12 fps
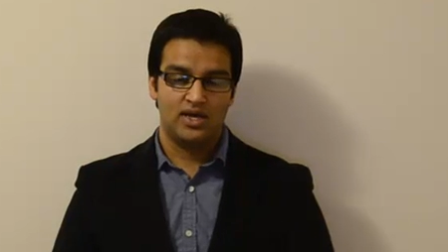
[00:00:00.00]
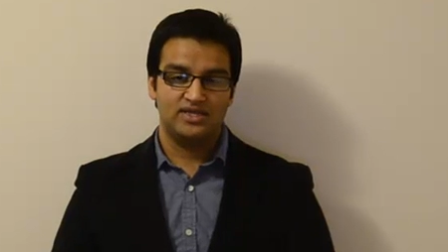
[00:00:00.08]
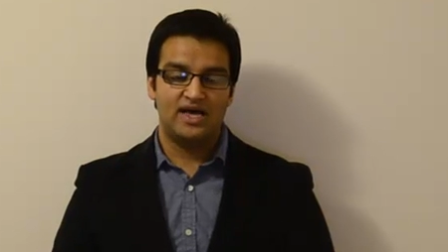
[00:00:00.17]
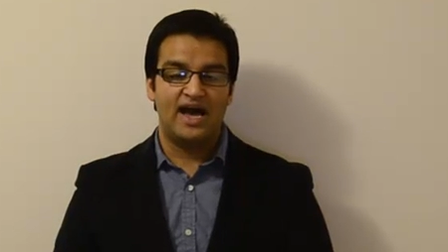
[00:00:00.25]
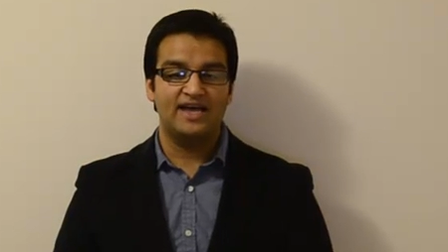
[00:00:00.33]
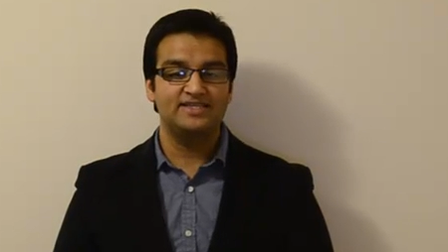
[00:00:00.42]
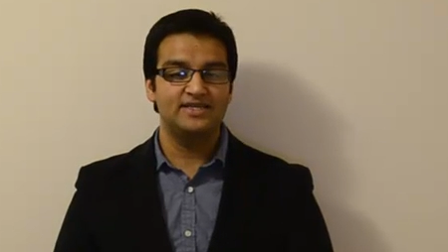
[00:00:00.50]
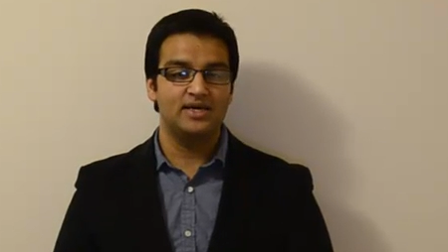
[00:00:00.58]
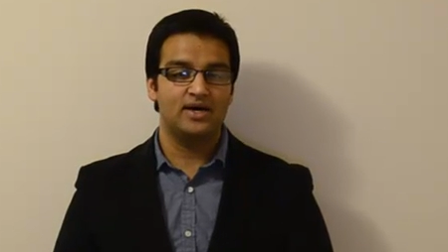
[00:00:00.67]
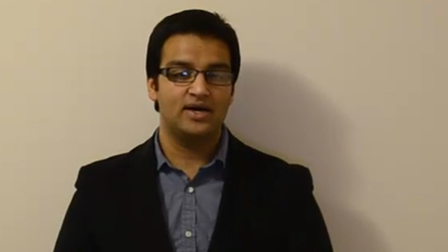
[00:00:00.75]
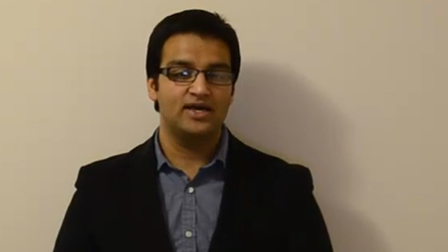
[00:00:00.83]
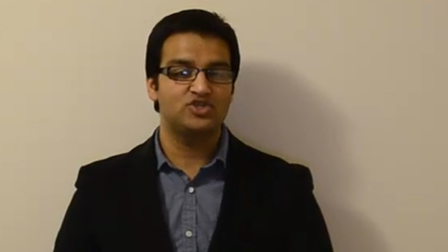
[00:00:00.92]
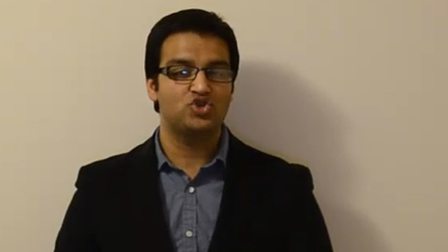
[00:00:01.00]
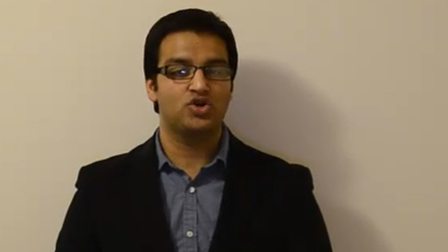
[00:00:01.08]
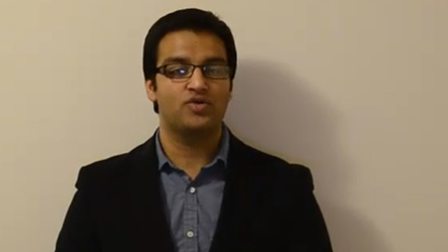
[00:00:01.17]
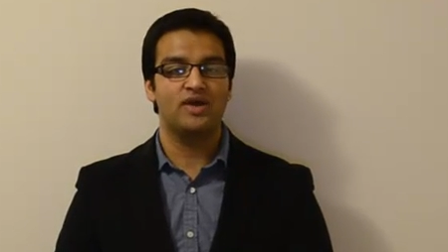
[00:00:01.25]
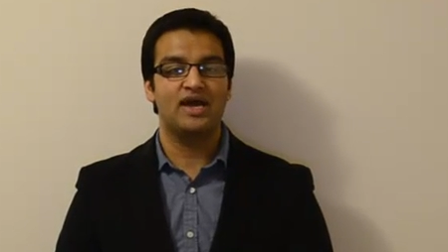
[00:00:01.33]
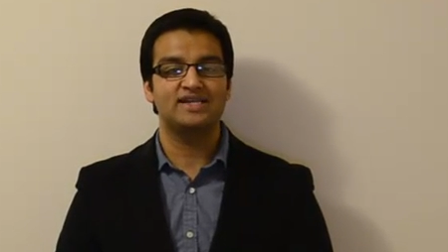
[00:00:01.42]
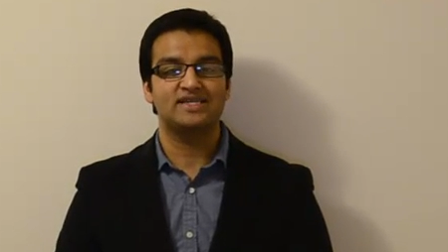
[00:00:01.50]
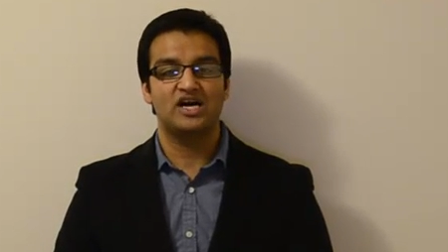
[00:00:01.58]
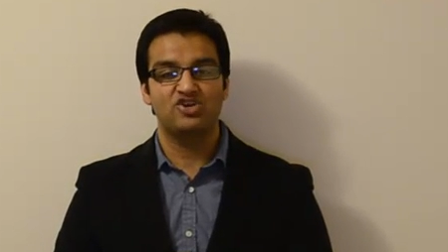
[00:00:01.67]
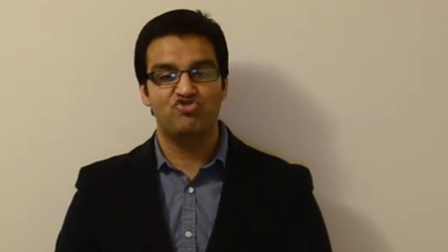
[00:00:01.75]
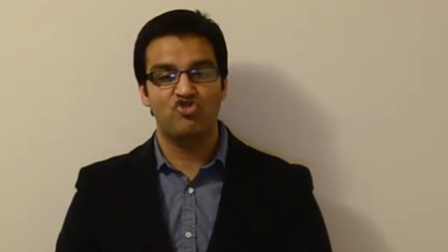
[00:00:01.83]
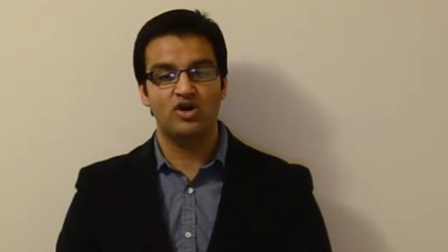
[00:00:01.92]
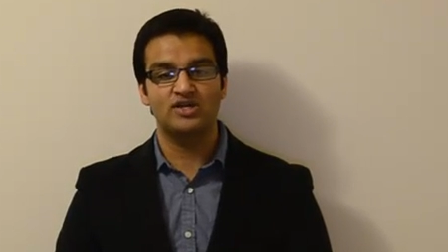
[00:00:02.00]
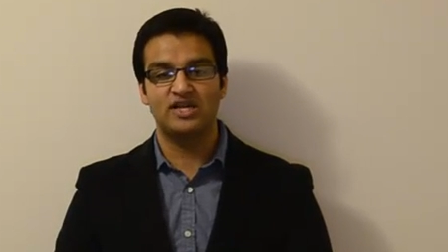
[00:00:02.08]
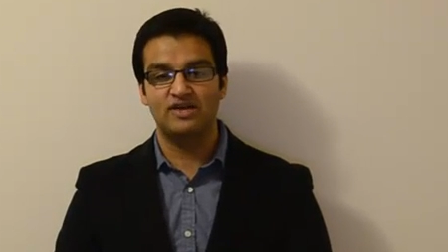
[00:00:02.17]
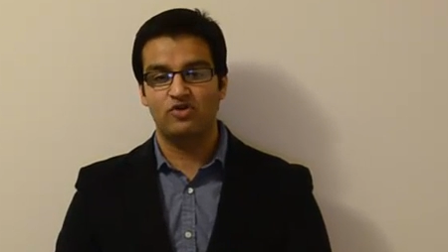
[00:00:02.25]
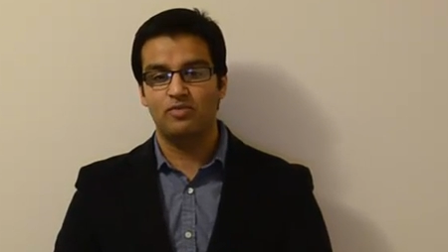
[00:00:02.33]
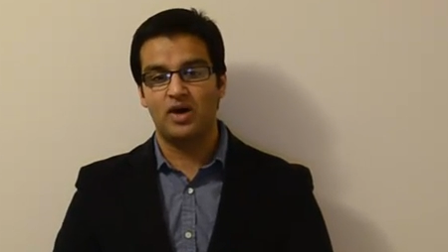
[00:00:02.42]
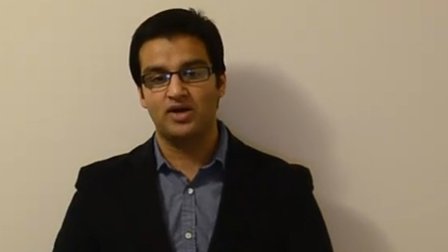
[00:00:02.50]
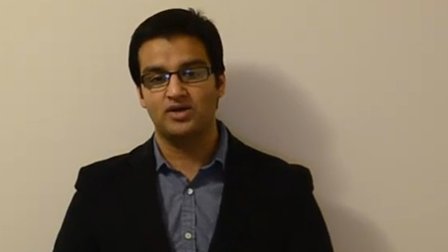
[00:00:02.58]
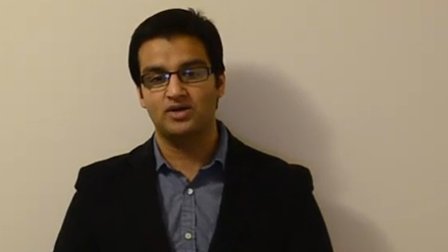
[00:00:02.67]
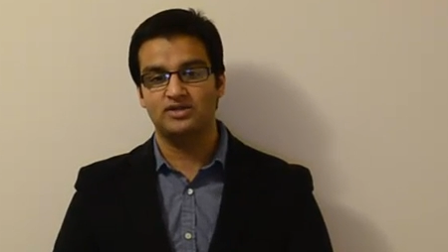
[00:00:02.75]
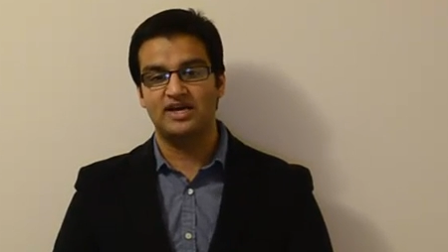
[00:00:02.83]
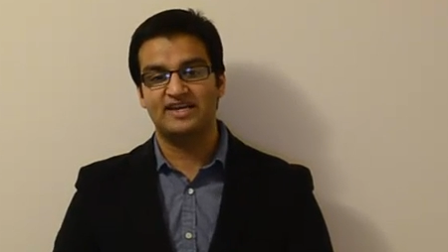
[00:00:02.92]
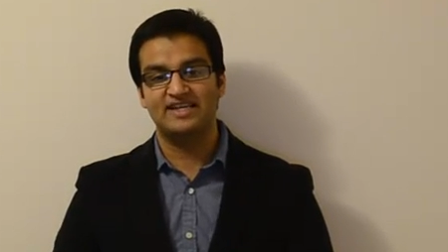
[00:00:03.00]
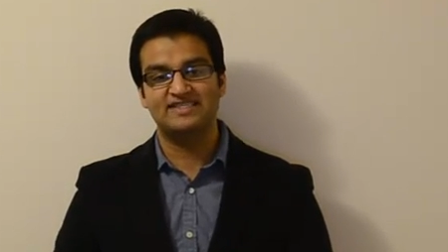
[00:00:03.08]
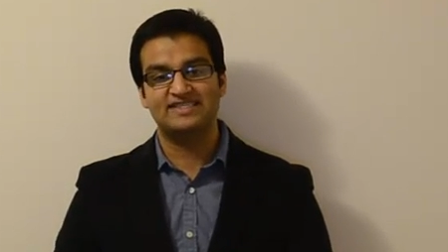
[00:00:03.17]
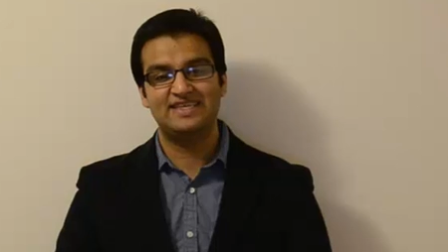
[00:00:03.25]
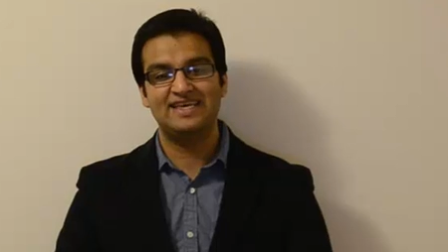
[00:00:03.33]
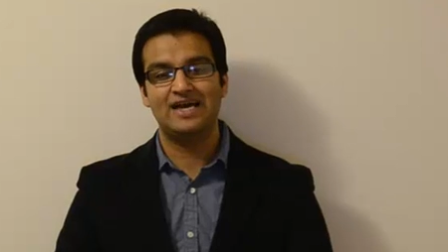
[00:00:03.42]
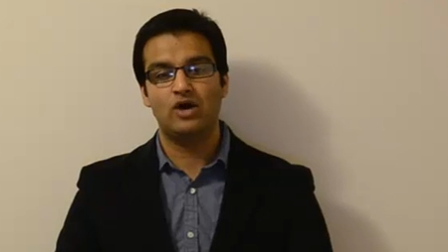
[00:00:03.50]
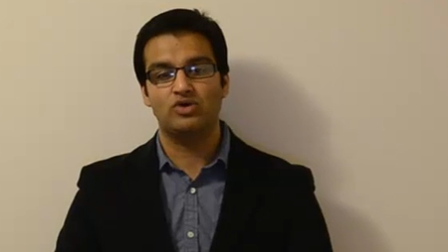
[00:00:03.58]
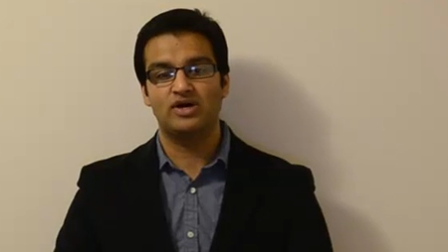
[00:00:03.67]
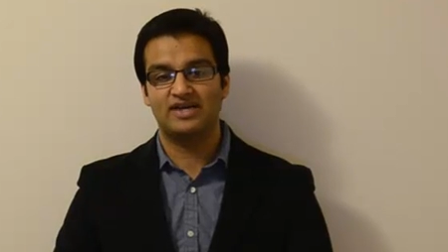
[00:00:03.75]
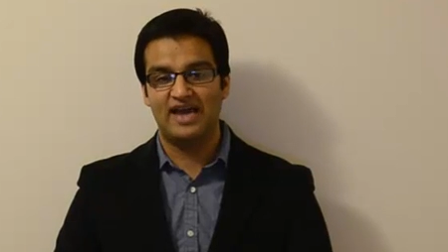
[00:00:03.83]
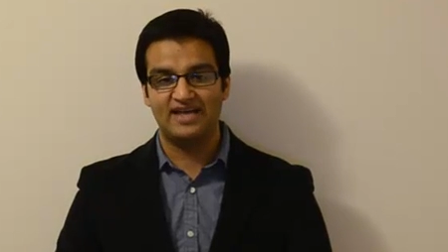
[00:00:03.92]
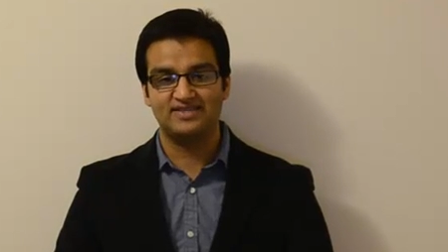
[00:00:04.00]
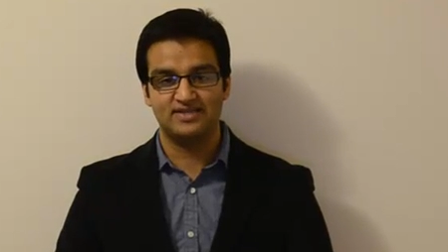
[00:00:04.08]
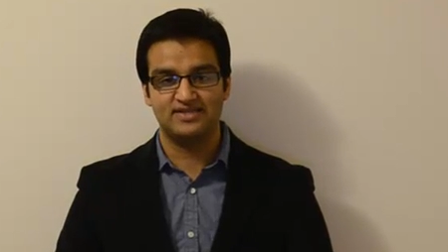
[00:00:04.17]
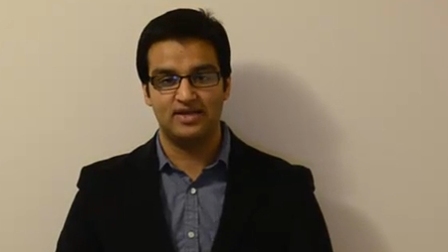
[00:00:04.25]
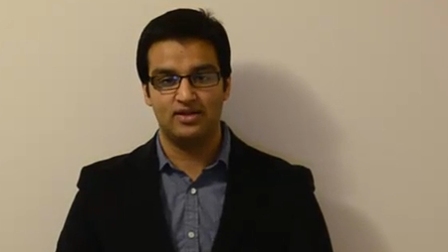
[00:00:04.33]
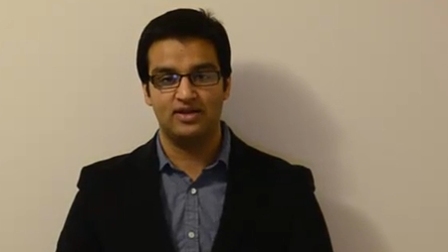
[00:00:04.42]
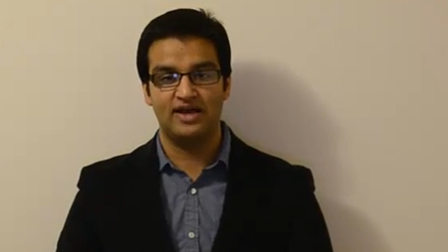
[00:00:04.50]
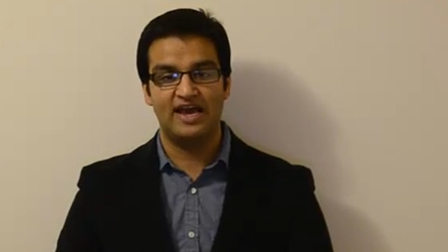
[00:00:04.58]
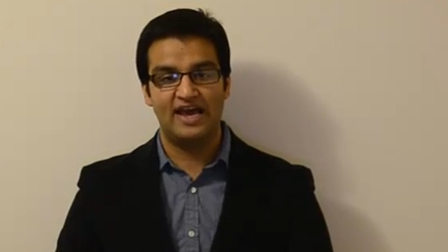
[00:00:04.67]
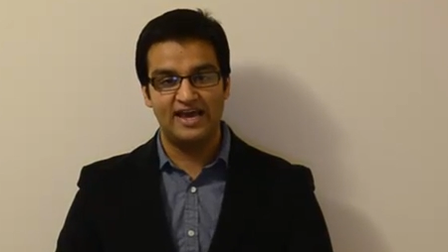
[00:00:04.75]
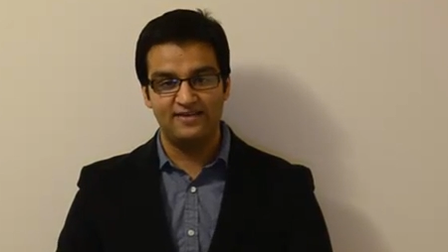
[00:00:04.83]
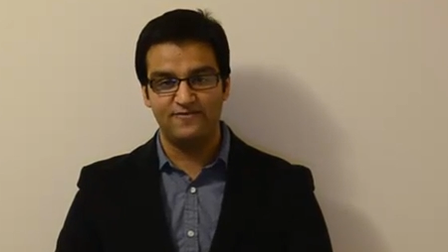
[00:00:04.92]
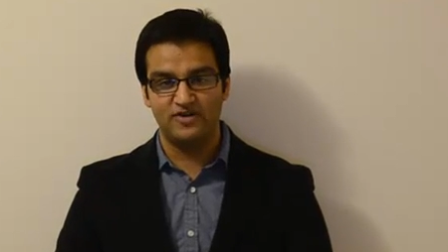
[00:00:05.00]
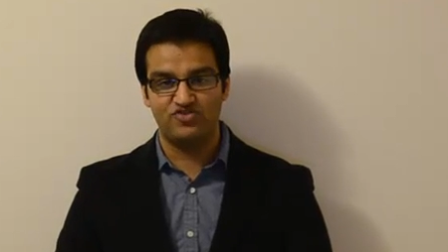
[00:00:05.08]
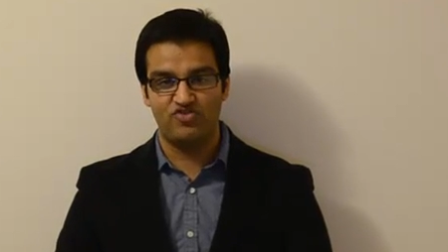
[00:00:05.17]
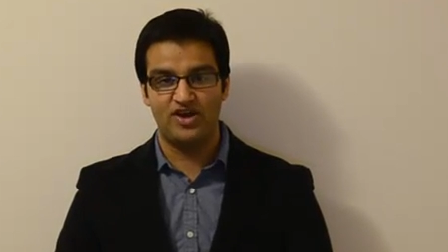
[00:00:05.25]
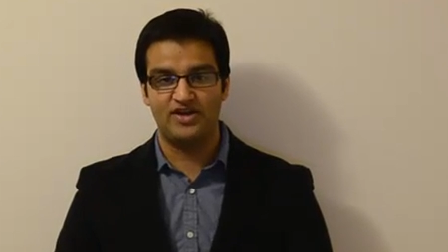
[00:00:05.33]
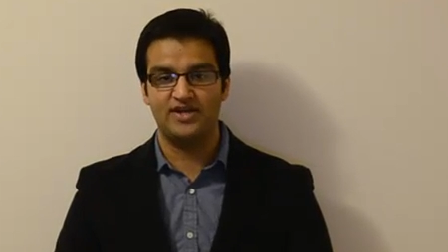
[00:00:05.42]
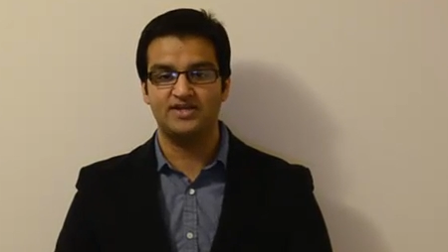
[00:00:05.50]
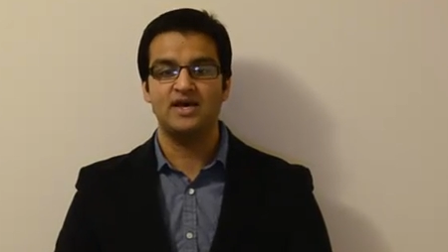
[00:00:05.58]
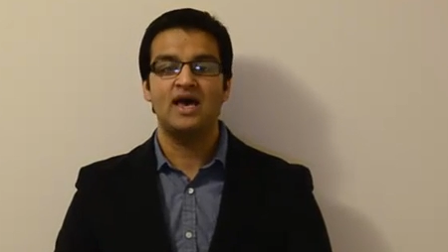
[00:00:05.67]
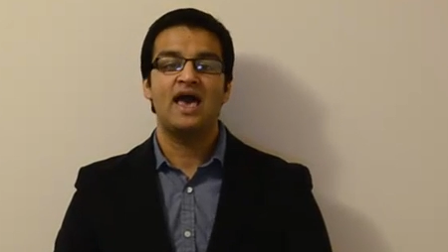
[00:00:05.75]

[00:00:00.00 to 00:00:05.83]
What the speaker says: The idea is to create a drug delivery particle that can seek out a cancer cell, infiltrate it,